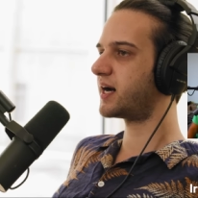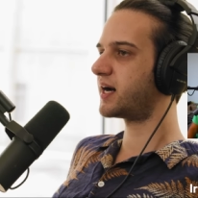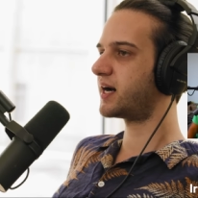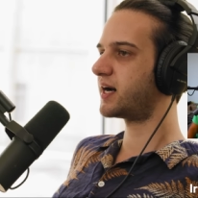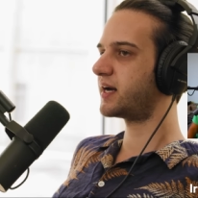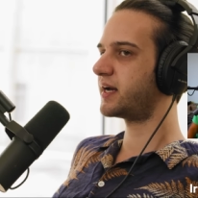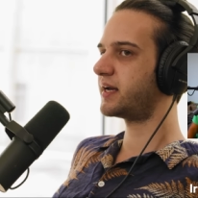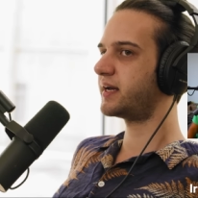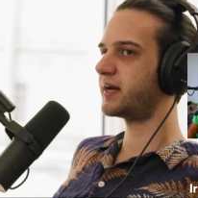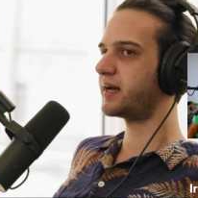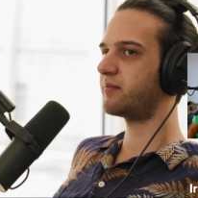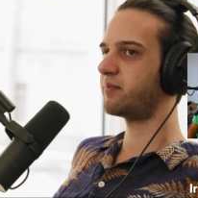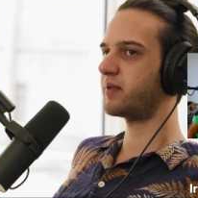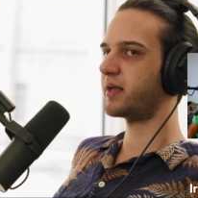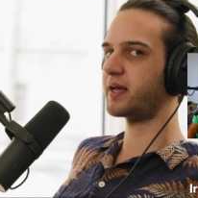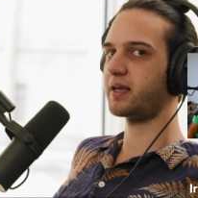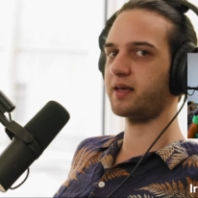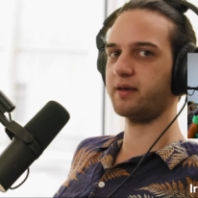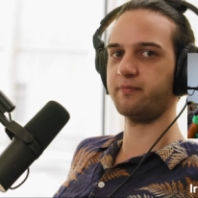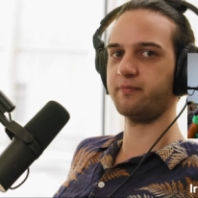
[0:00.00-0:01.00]
I am
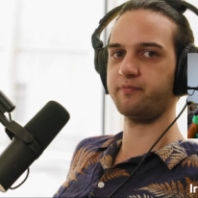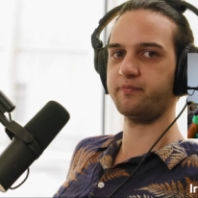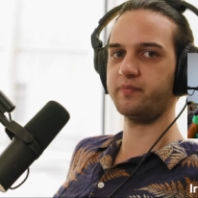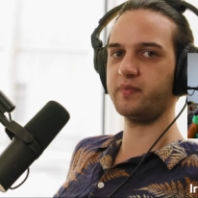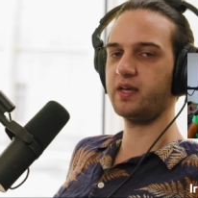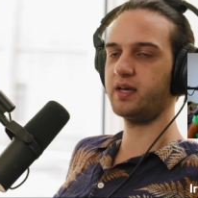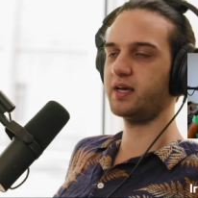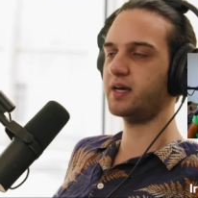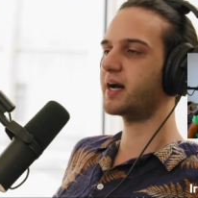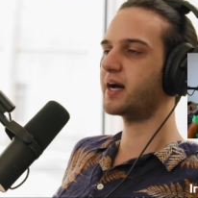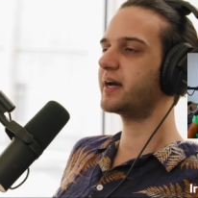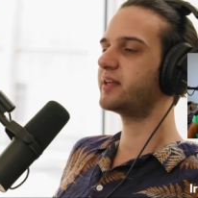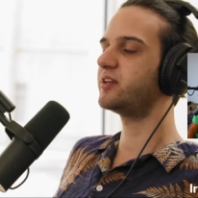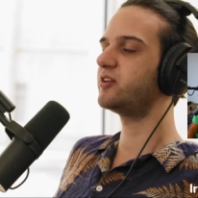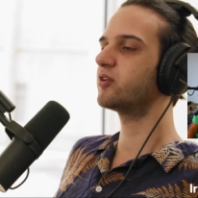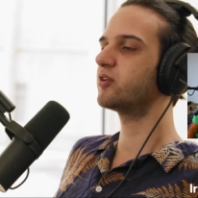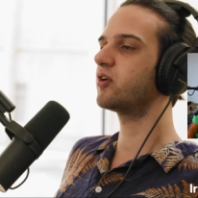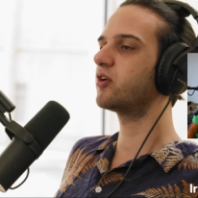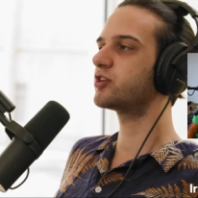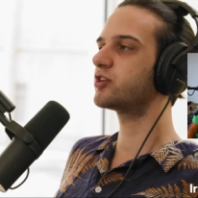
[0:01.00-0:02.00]
like
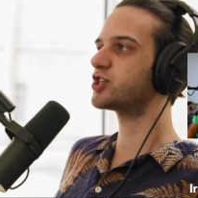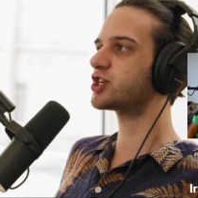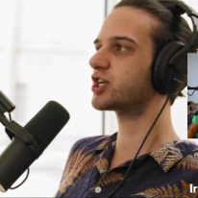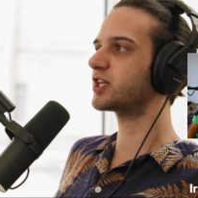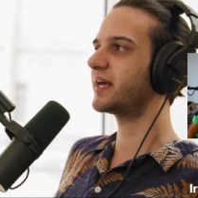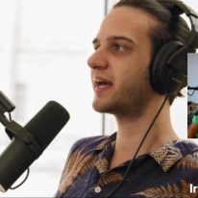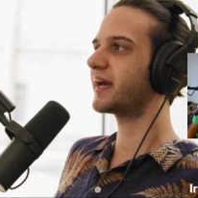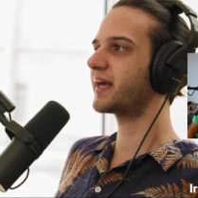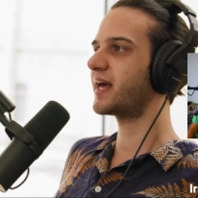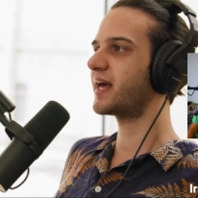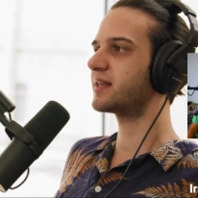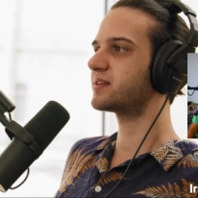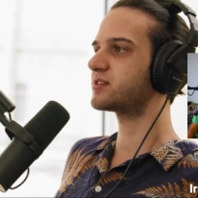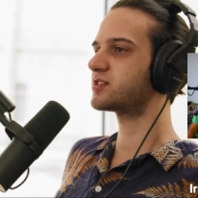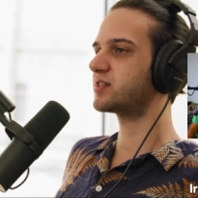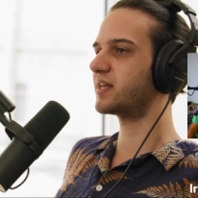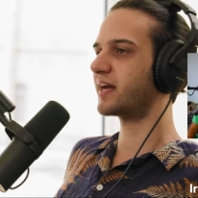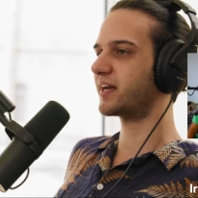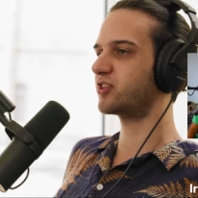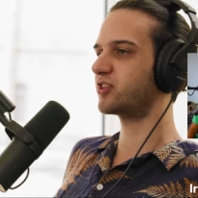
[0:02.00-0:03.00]
ideologically
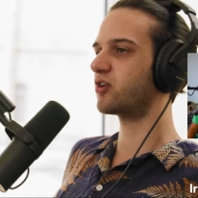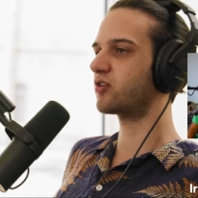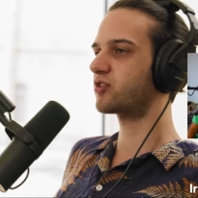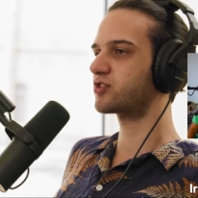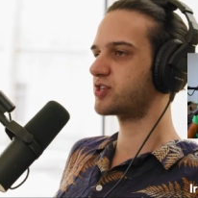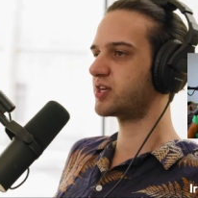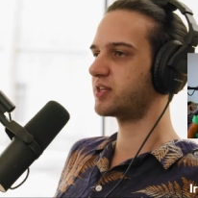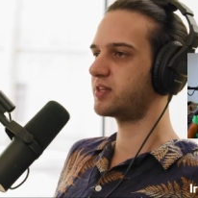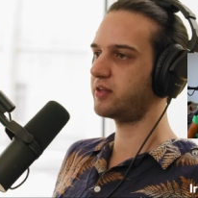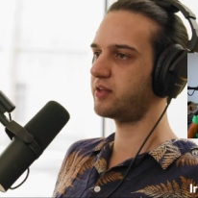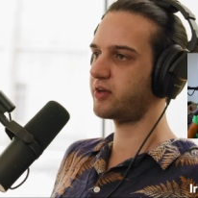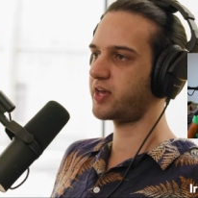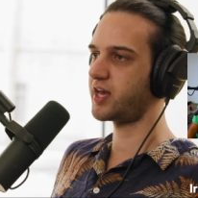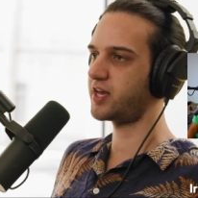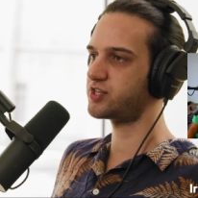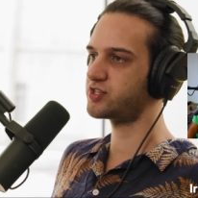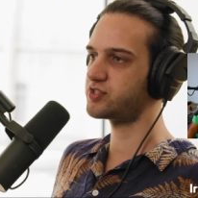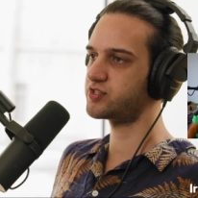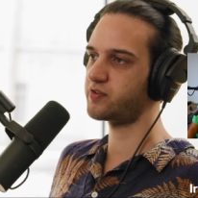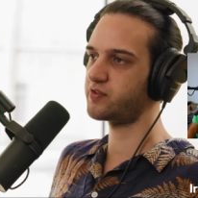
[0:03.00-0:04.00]
against like doxing the
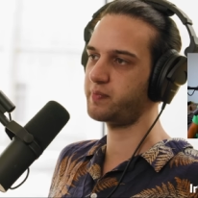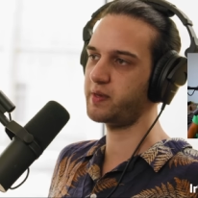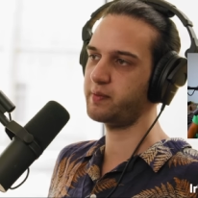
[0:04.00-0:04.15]
locations of